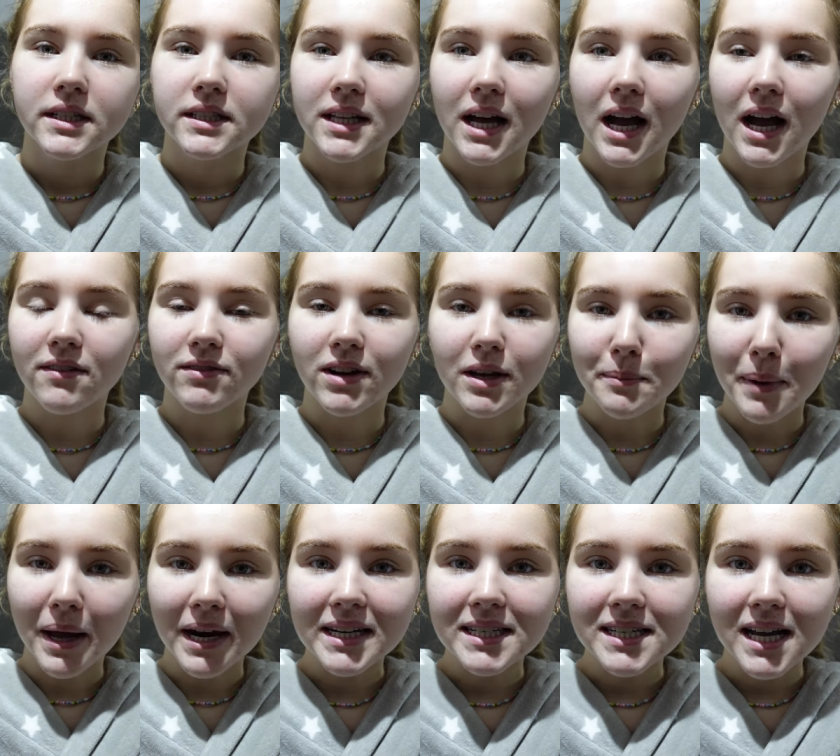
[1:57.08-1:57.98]
that have like
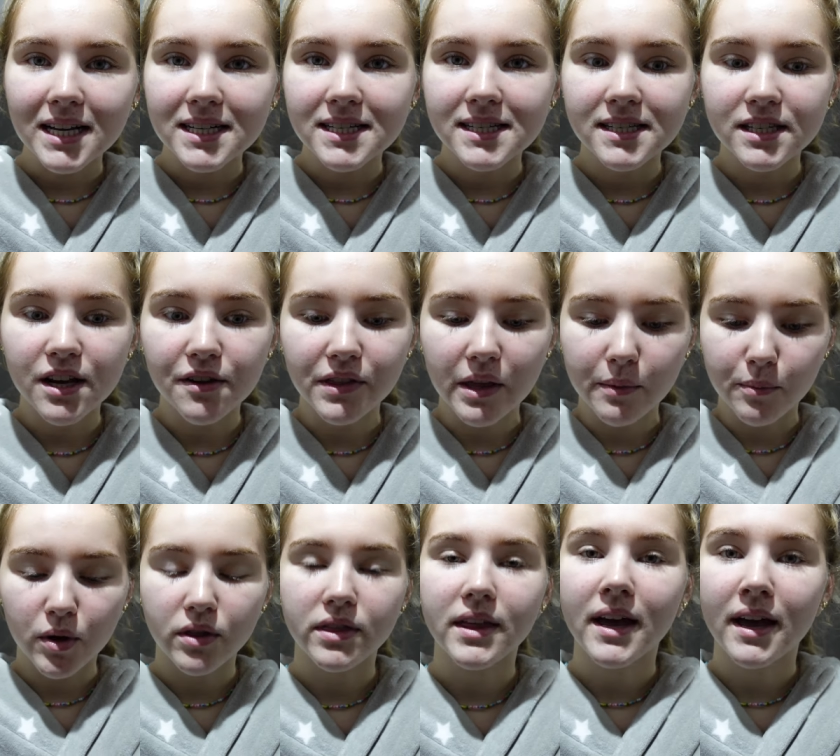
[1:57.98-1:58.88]
panic attacks and stuff, they
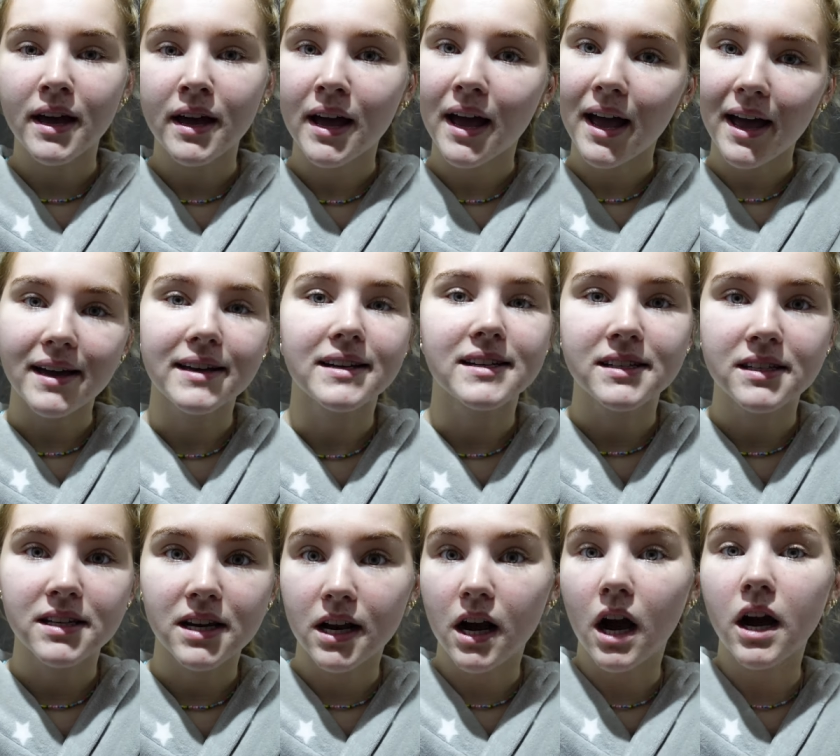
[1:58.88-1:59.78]
put their head
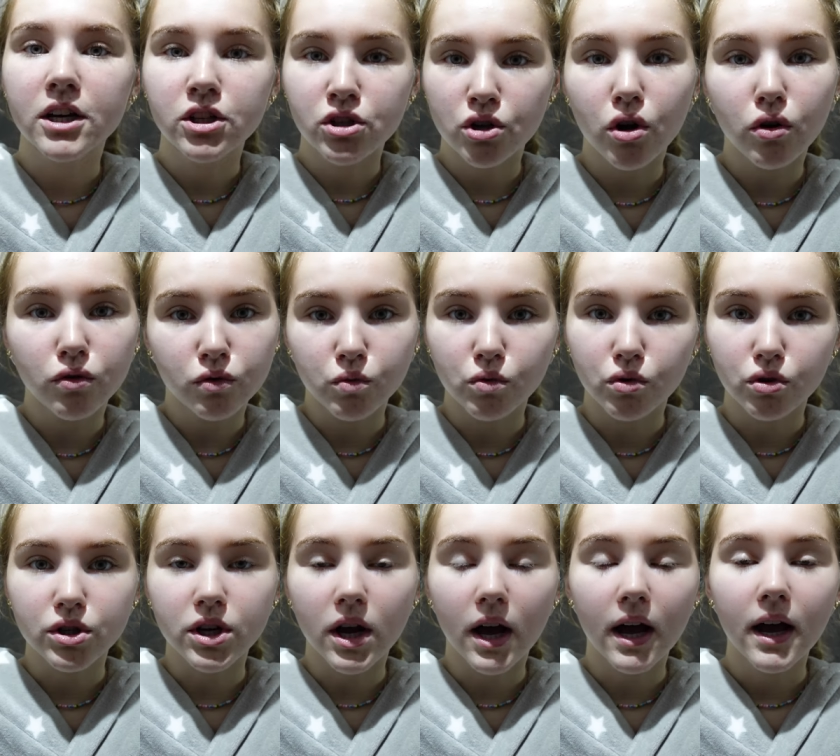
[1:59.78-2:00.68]
into like ice cold
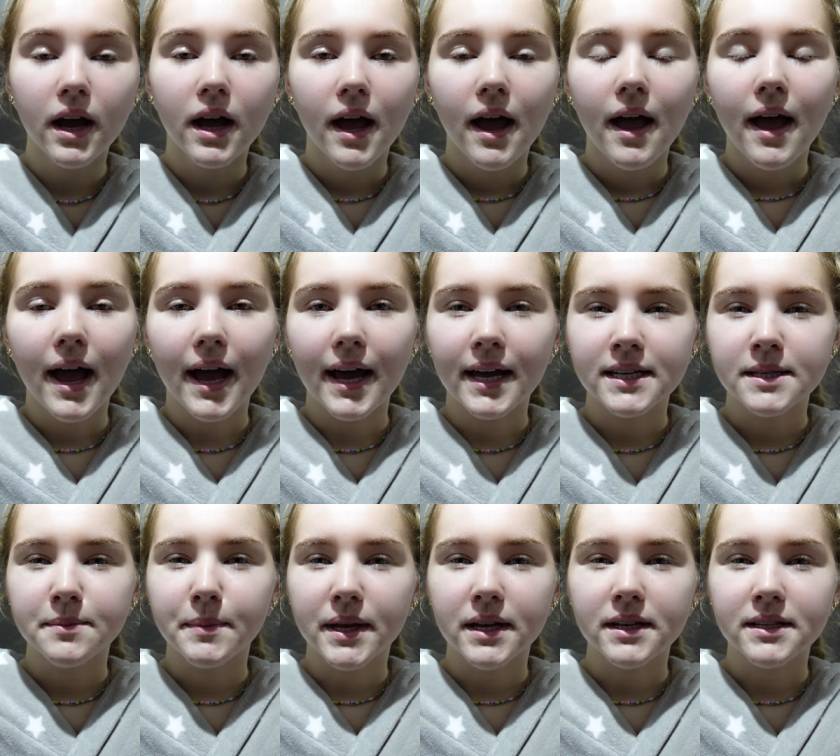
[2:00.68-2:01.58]
water, and
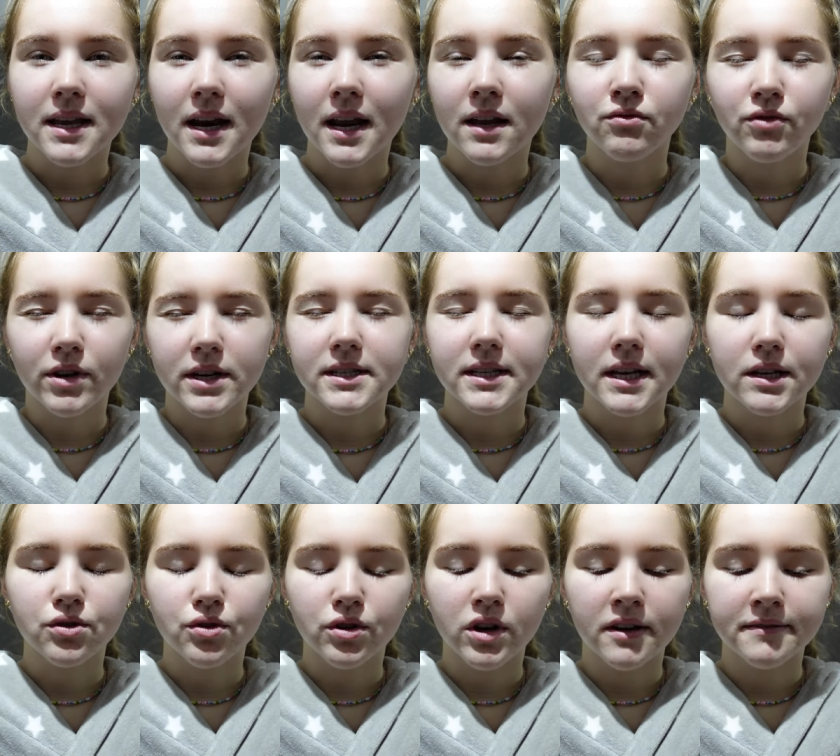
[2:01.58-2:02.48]
it's because it like
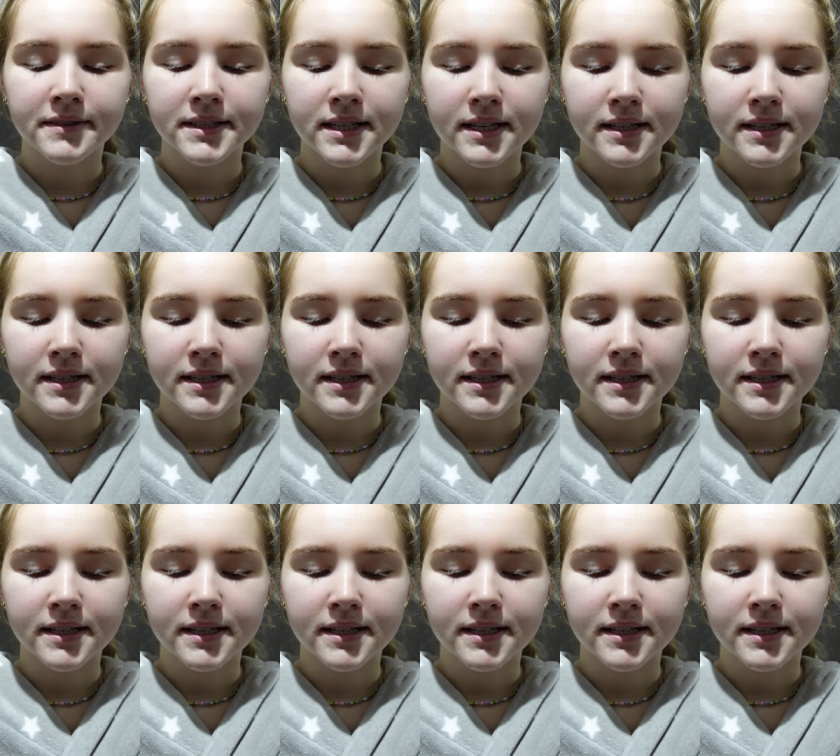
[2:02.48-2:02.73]
resets your nervous